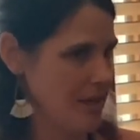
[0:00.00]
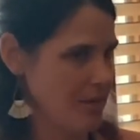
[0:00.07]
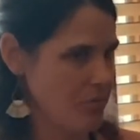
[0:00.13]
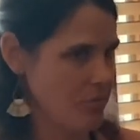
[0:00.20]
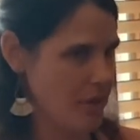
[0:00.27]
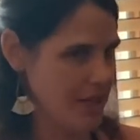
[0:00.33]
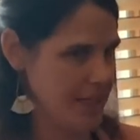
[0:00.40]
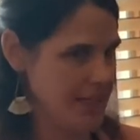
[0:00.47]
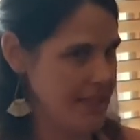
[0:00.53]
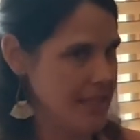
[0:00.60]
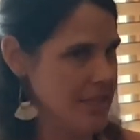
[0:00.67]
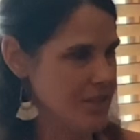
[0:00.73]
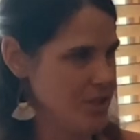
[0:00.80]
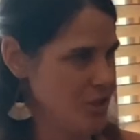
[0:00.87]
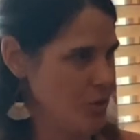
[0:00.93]
what he
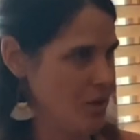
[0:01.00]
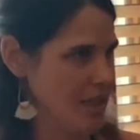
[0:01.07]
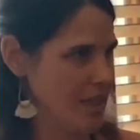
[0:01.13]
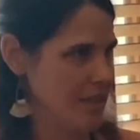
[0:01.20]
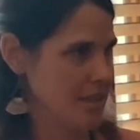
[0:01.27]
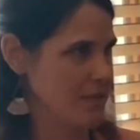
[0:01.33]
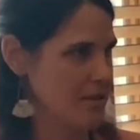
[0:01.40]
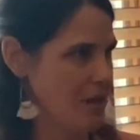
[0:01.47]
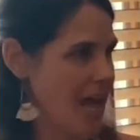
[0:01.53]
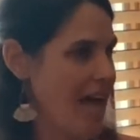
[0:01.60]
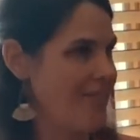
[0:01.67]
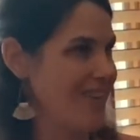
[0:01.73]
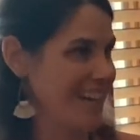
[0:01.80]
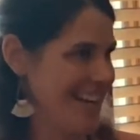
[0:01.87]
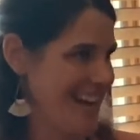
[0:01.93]
is doing is
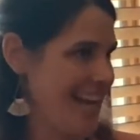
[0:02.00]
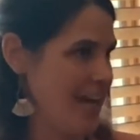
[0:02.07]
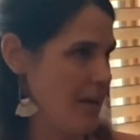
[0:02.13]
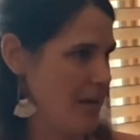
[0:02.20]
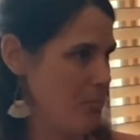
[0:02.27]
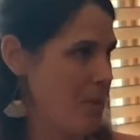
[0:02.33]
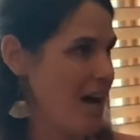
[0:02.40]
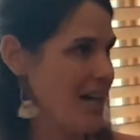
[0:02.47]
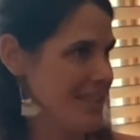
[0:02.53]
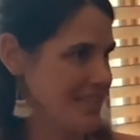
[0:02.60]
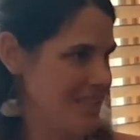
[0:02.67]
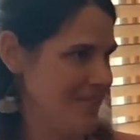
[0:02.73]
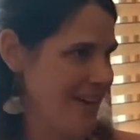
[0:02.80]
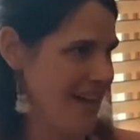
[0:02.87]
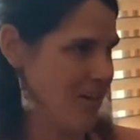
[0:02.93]
having a
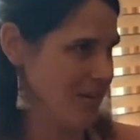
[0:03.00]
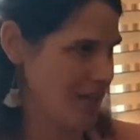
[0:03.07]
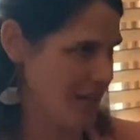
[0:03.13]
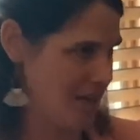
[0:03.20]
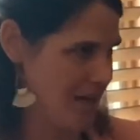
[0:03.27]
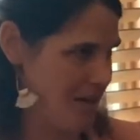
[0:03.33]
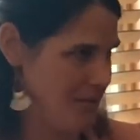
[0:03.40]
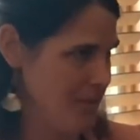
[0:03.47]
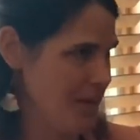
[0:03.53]
positive outcome.